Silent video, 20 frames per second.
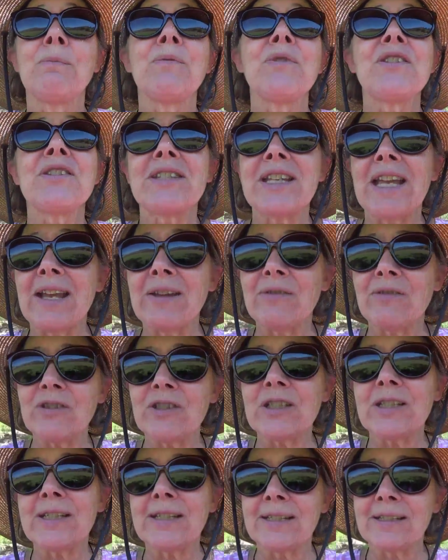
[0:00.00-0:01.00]

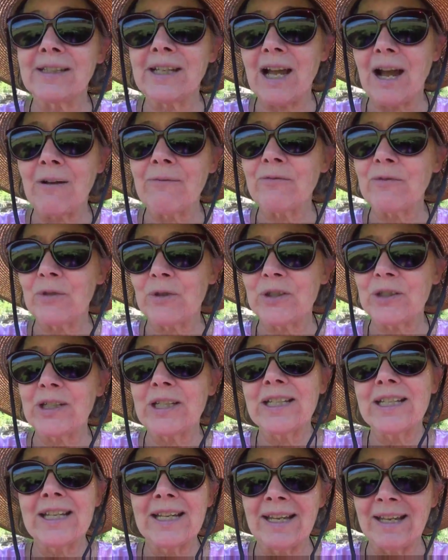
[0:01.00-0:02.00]
safety and comfort
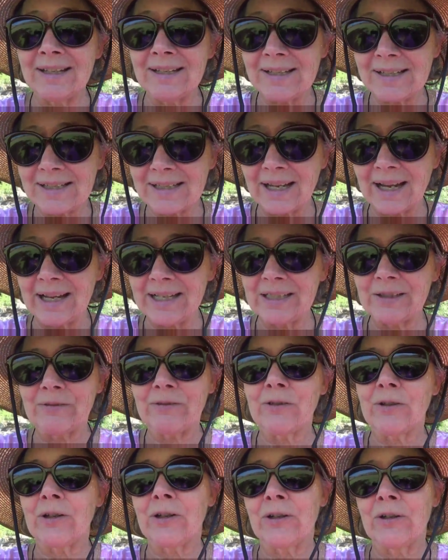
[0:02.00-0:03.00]
inside of
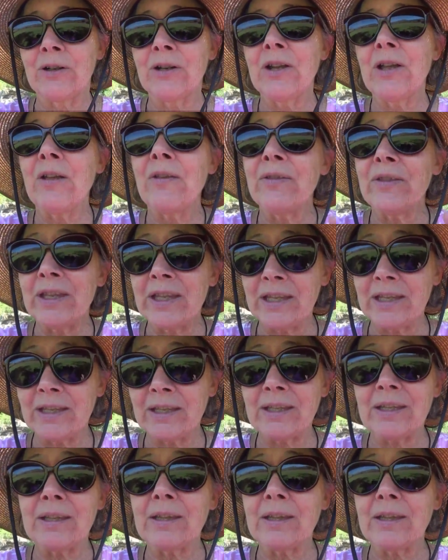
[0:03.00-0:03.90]
her, the